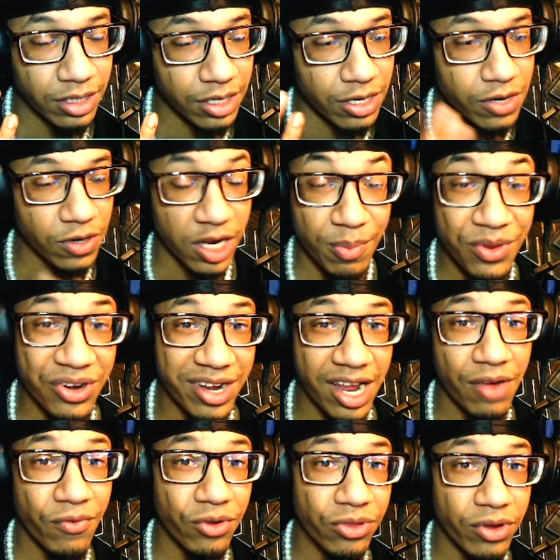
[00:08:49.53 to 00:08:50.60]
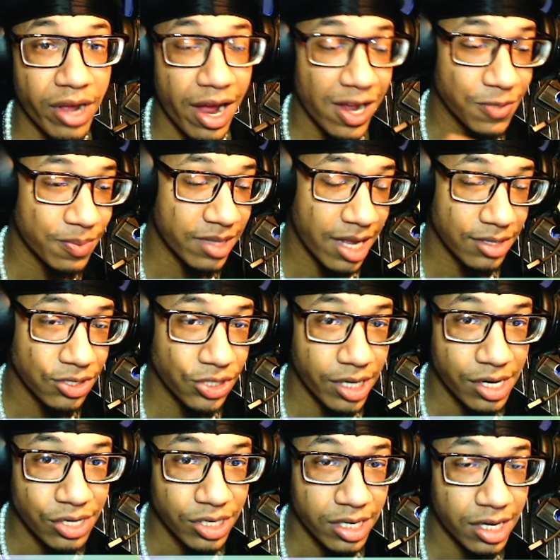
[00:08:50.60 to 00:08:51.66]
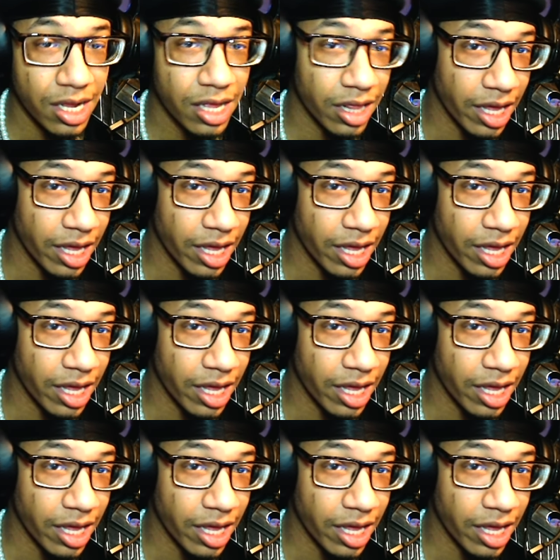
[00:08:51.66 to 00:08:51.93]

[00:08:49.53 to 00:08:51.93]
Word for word: you know communicating with you guys, but that's changing.